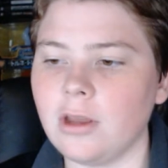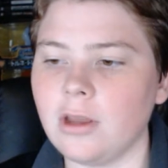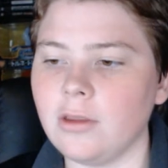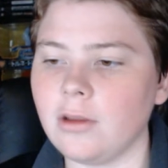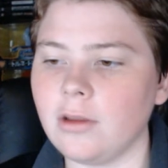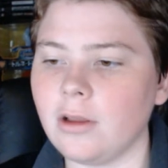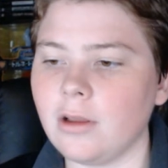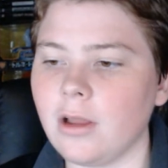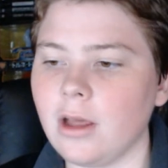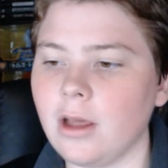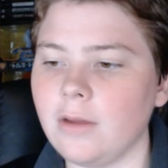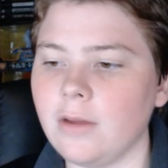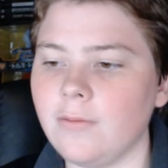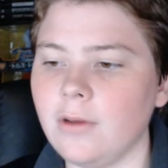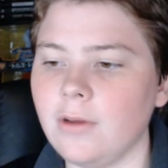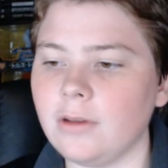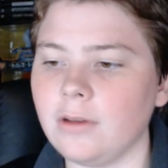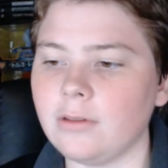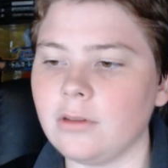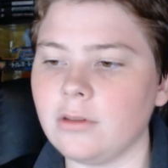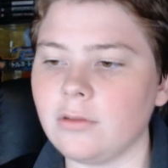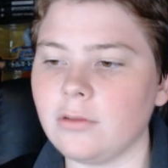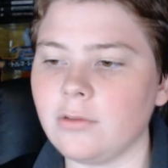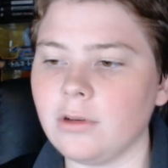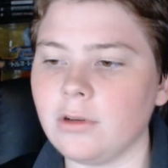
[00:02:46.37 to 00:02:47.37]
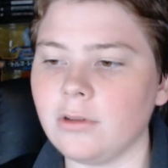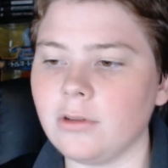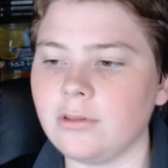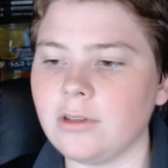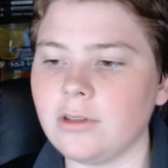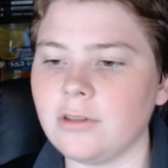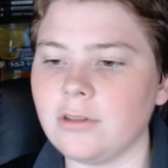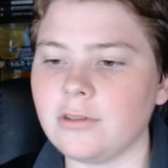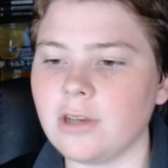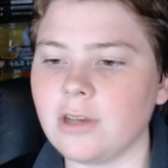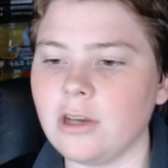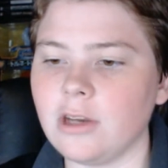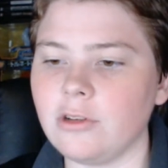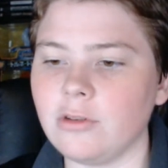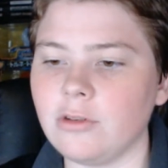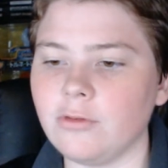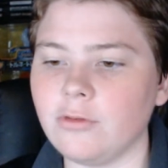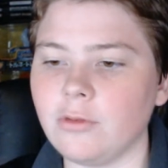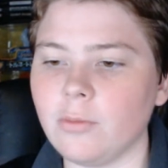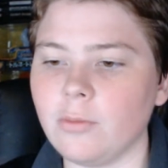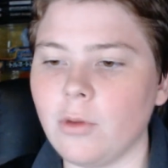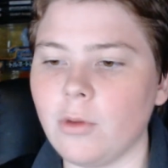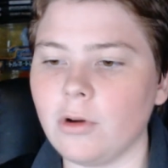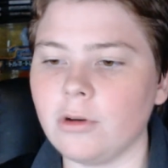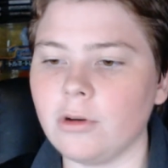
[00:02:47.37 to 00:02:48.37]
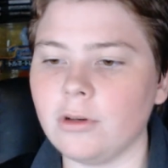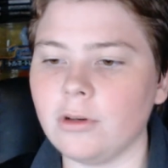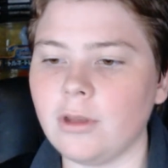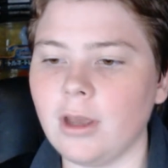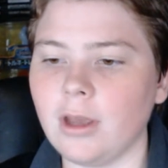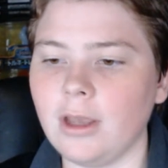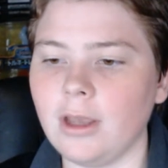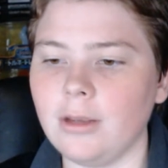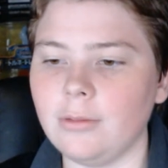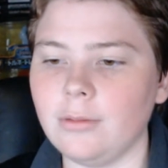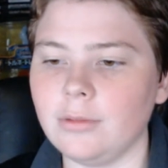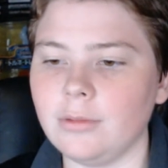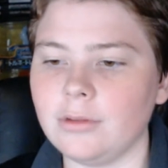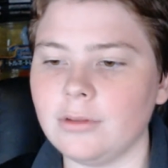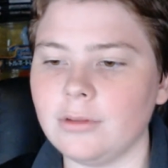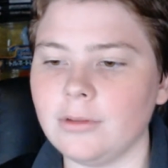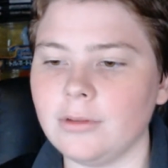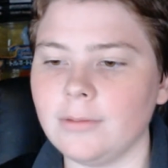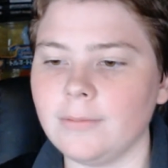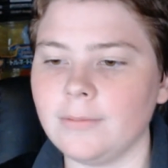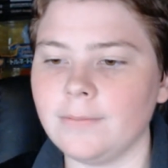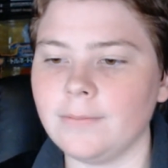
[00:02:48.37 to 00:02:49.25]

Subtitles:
The GlideFX is a real sensation for modern games.